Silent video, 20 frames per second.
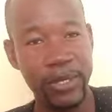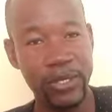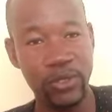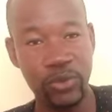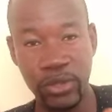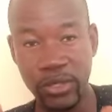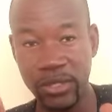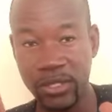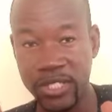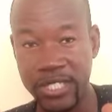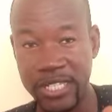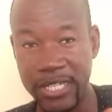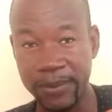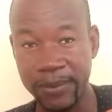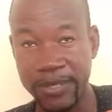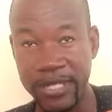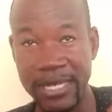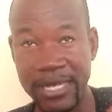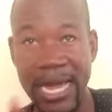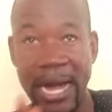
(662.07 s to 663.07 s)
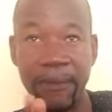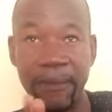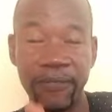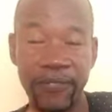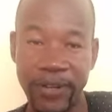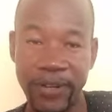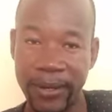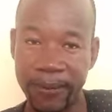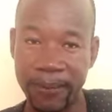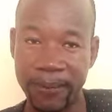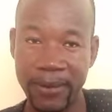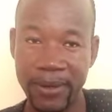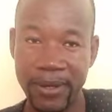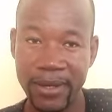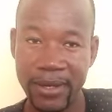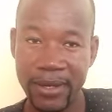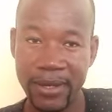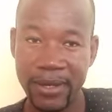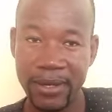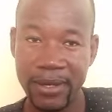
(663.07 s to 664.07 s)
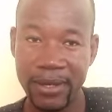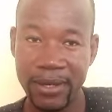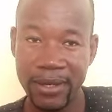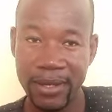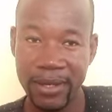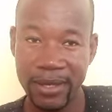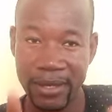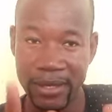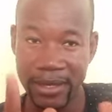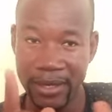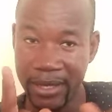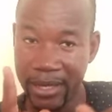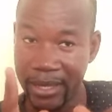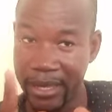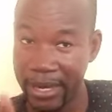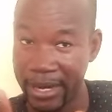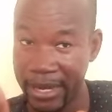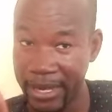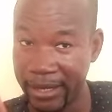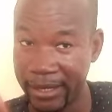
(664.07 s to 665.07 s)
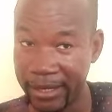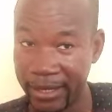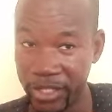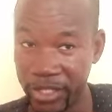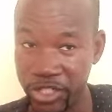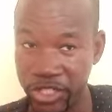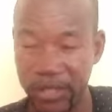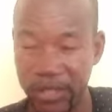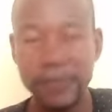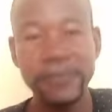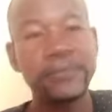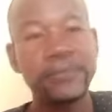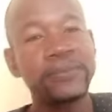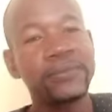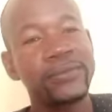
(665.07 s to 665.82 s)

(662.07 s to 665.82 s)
between subject and verb. In English,